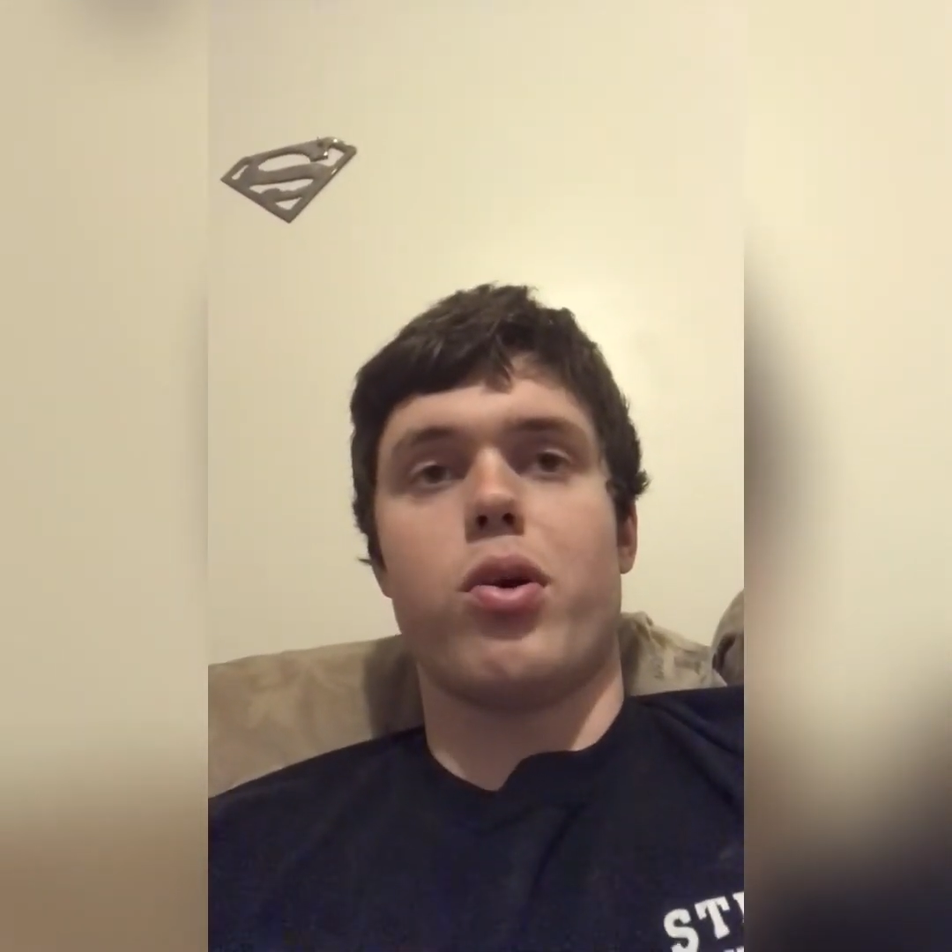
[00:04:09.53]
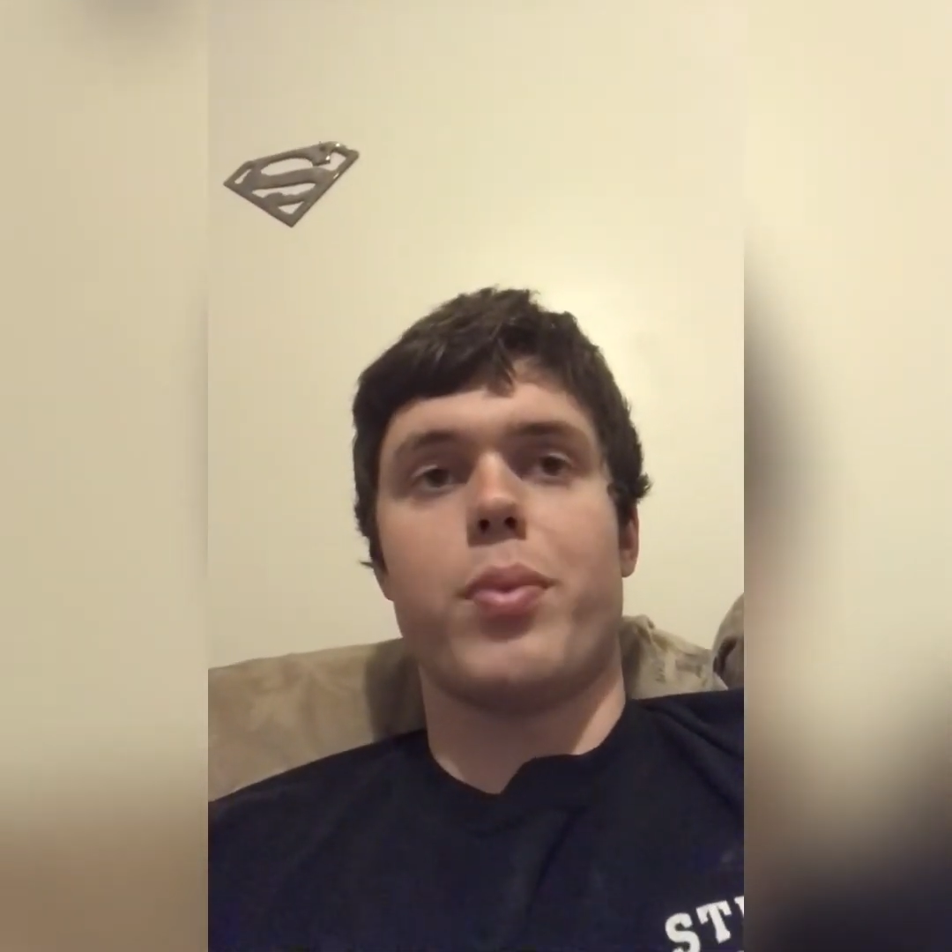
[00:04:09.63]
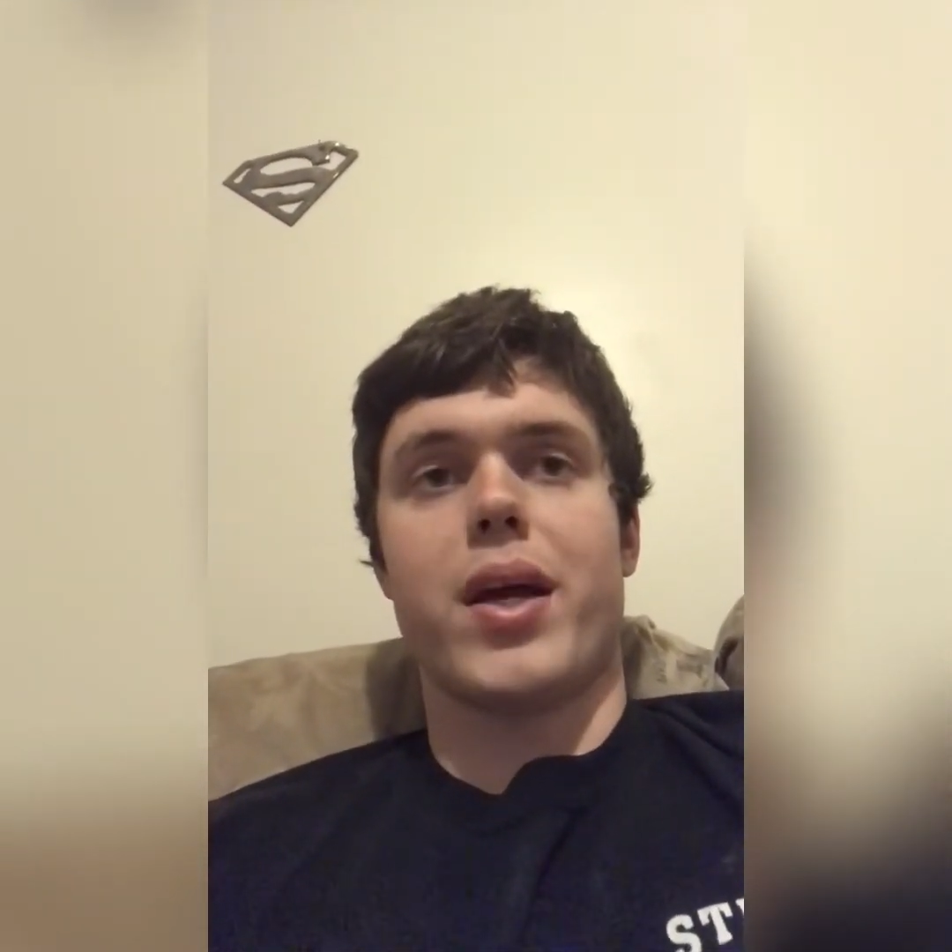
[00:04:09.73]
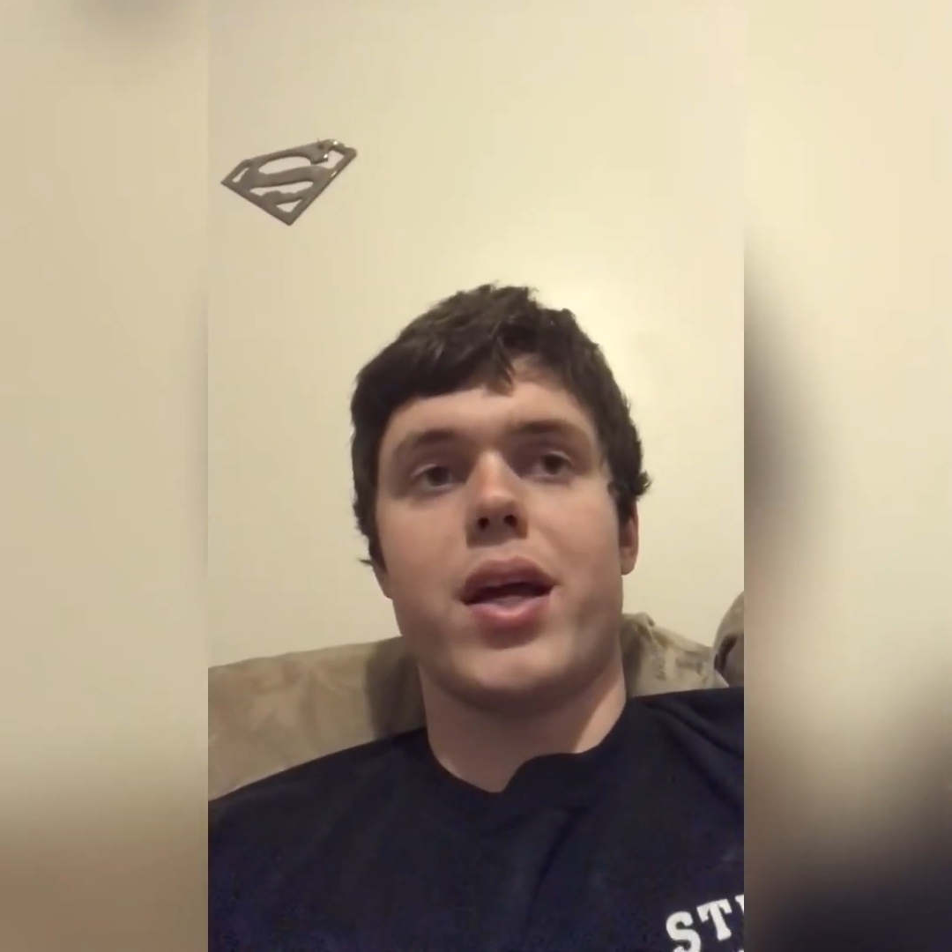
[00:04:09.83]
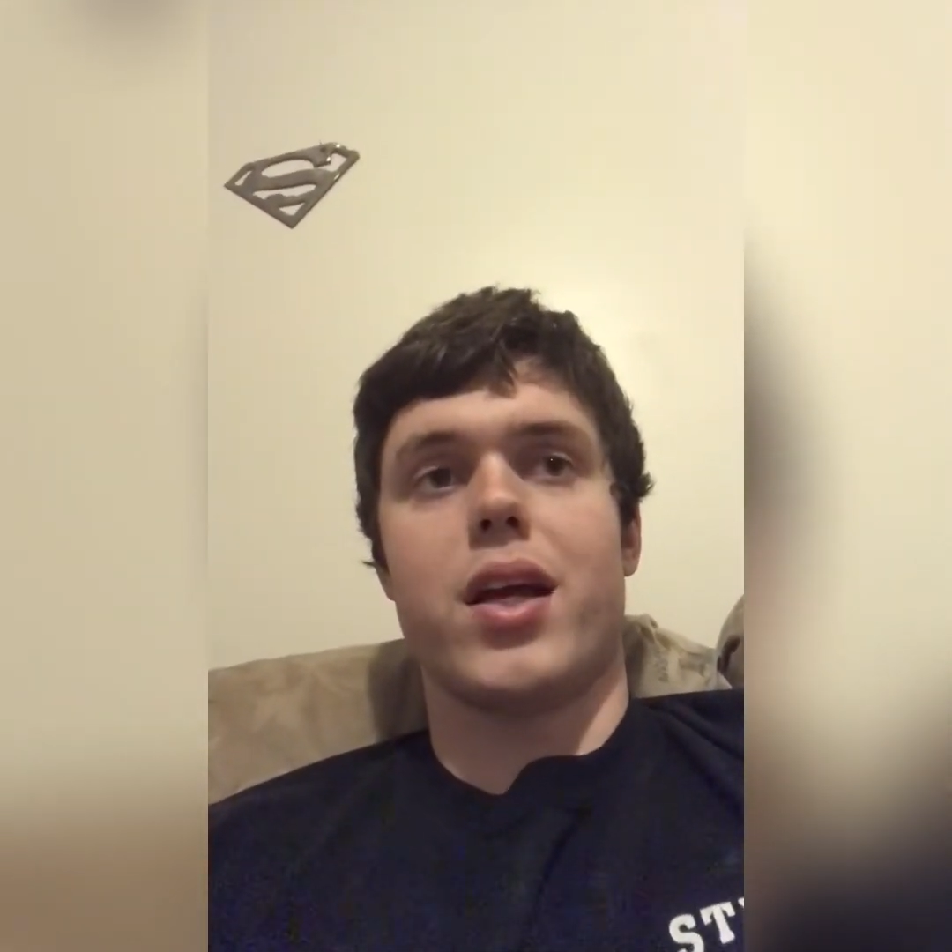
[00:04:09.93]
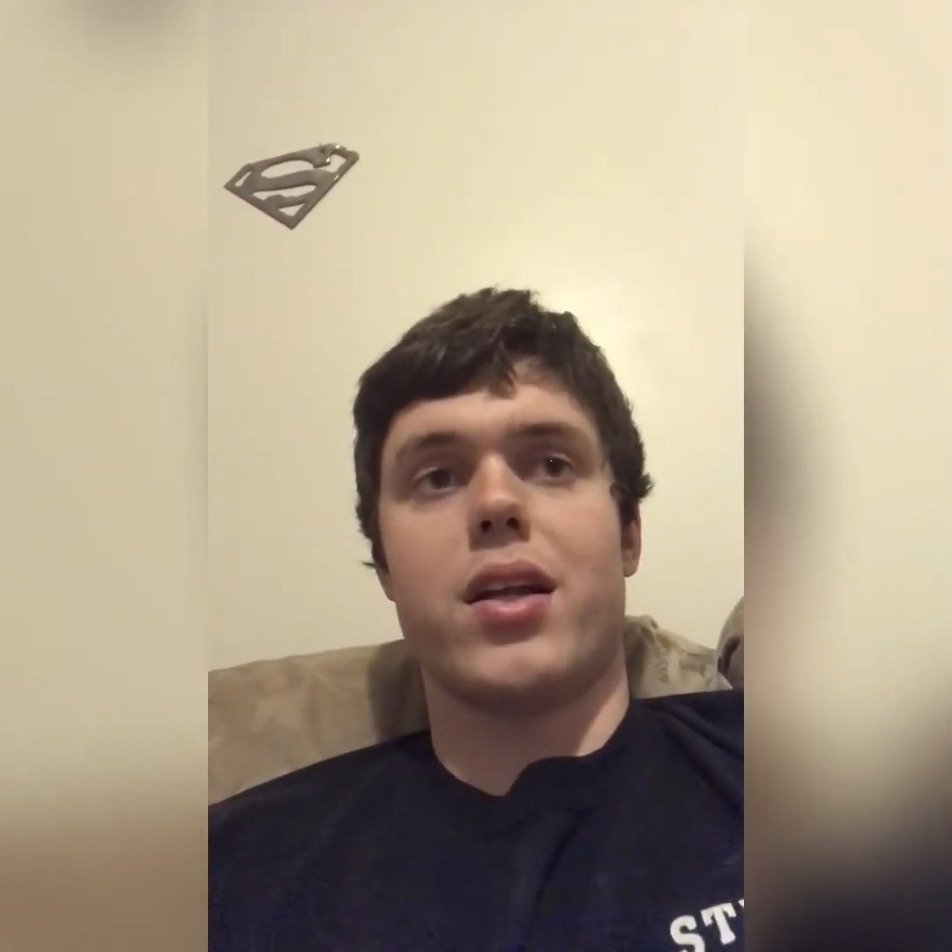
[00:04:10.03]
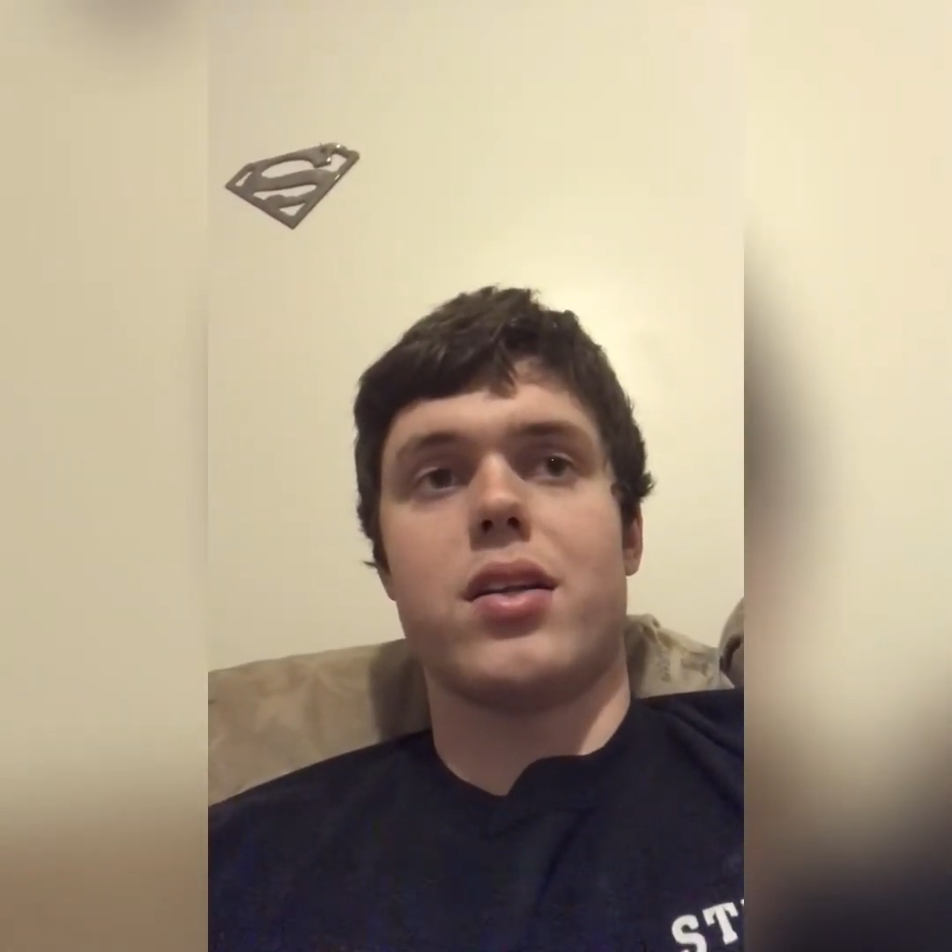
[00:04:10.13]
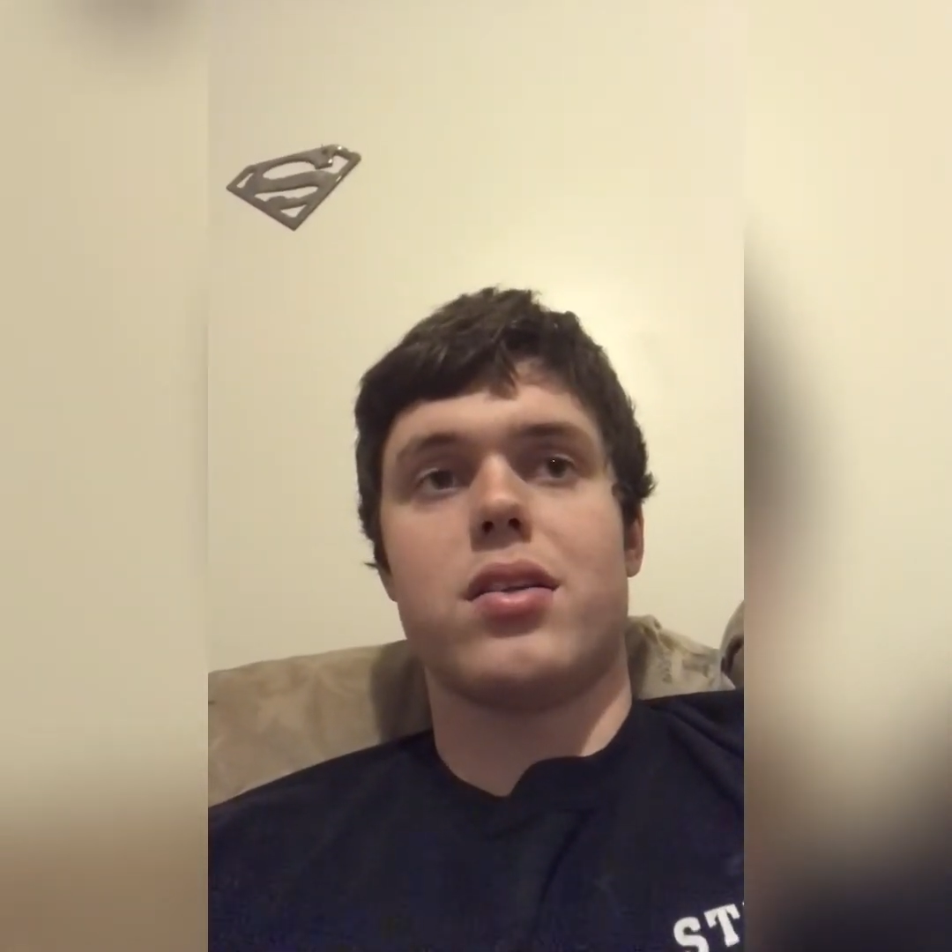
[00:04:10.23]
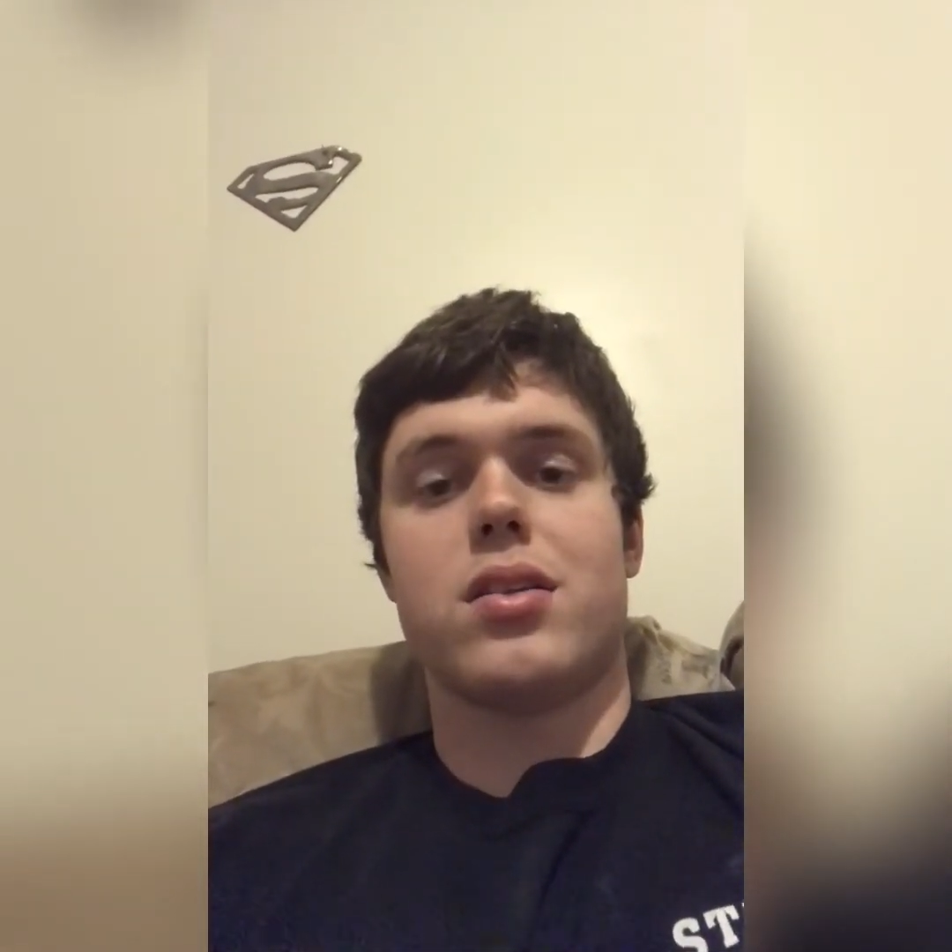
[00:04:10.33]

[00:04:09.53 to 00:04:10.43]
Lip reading: pan,